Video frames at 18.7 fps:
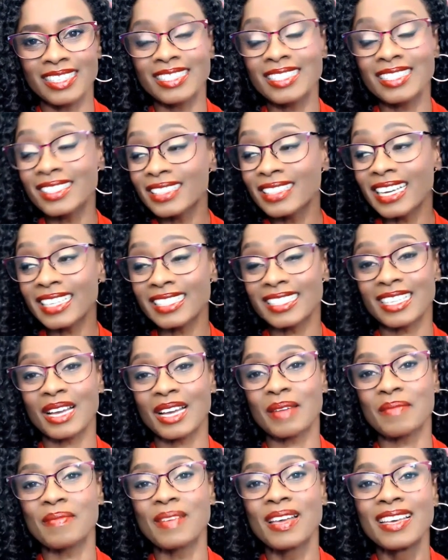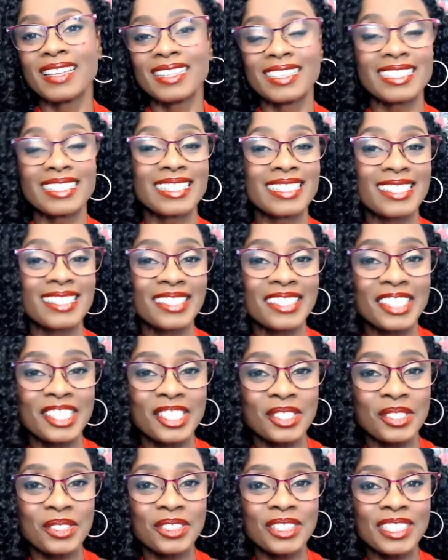Until next time, this is
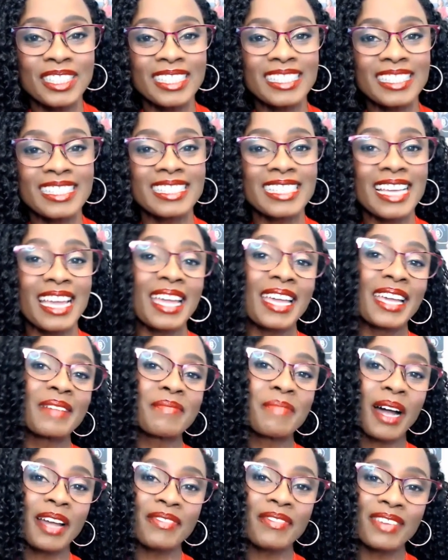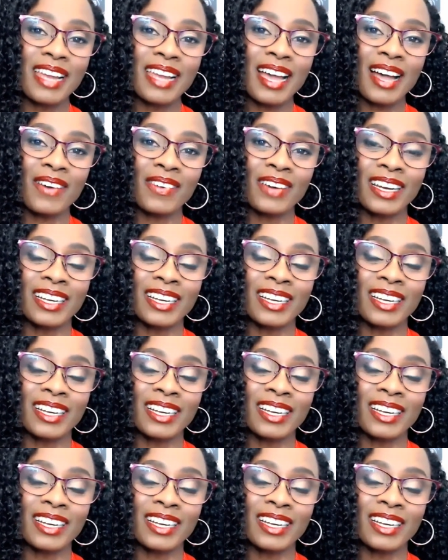Alicia Couri saying bye for now,